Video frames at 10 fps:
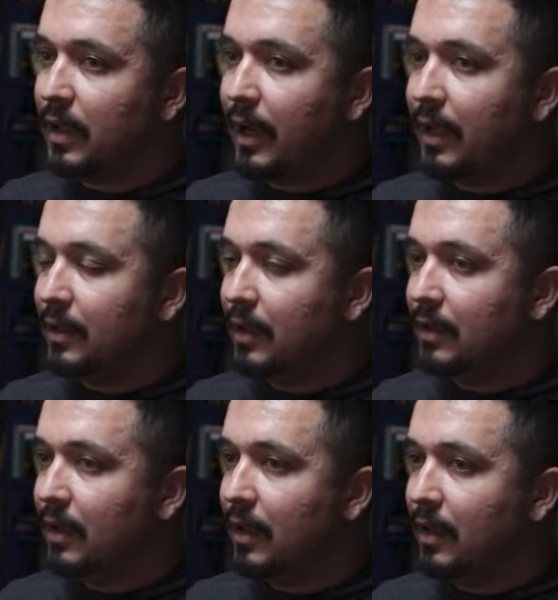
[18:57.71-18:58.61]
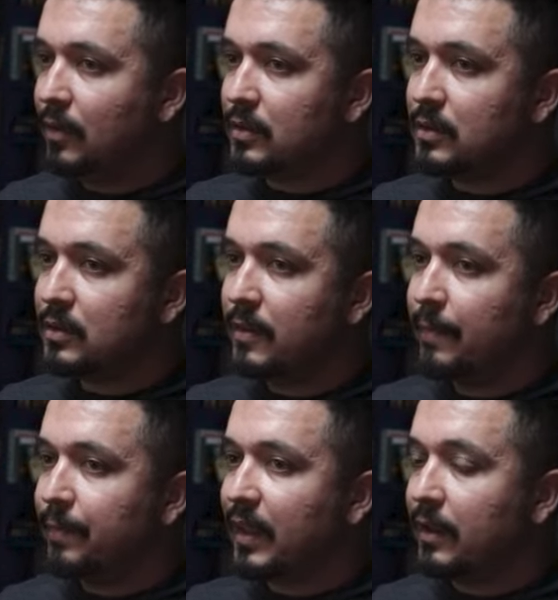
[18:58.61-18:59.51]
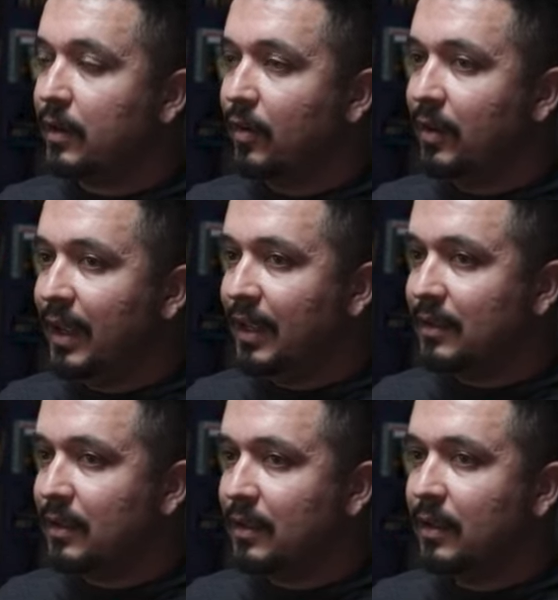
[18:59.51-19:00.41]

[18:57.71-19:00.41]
add indicators, create